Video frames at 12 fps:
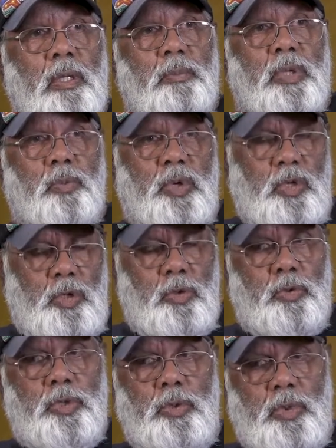But when
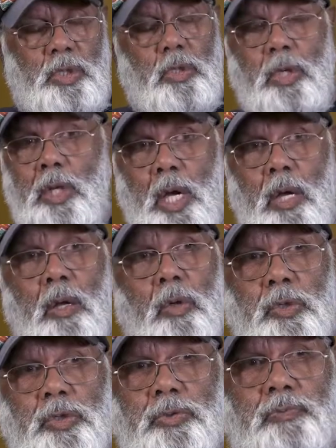you get
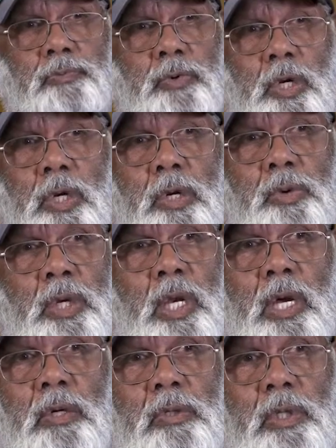old, it's very
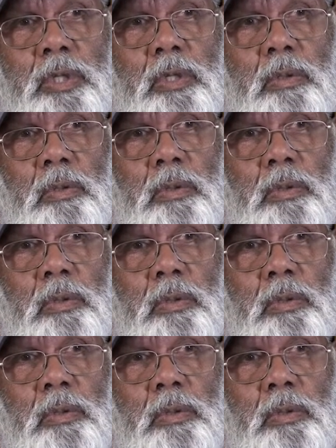lonely.